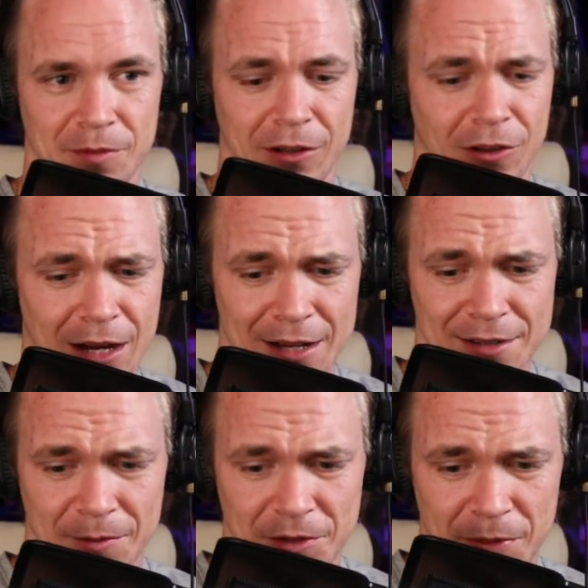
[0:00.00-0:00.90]
I'm like, look,
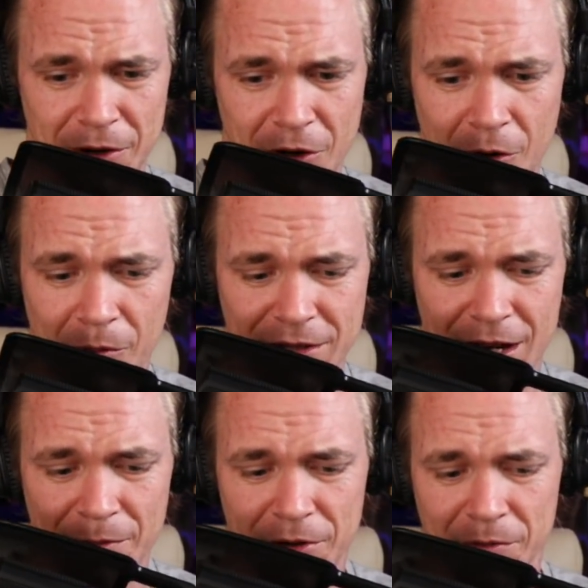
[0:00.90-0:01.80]
guys, I'm going to spend all my
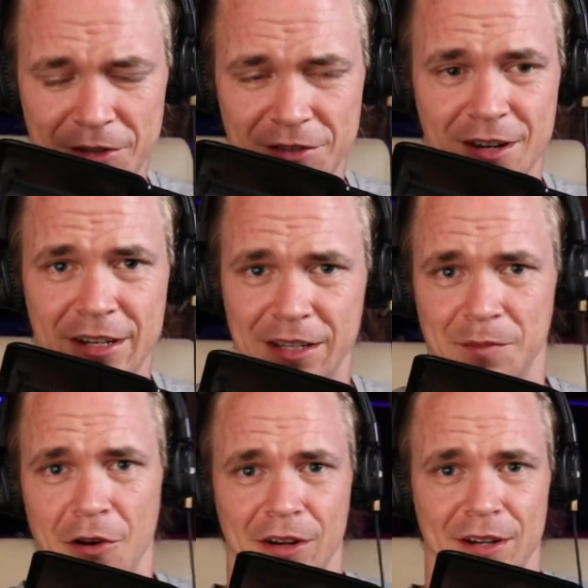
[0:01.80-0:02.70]
time pretty much studying the
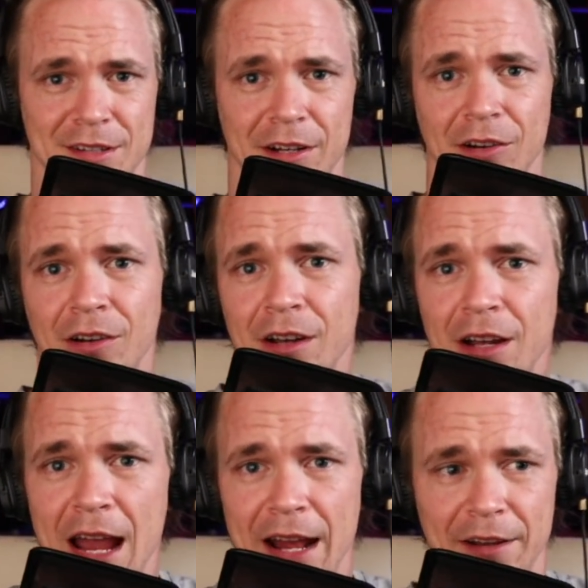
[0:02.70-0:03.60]
markets here
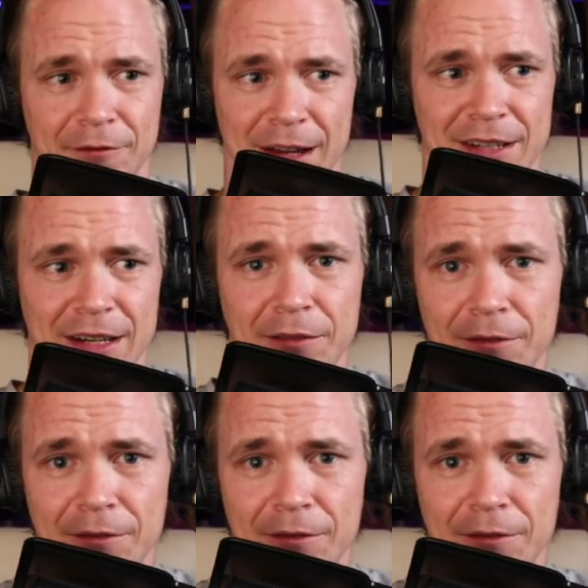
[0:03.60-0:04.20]
and investing.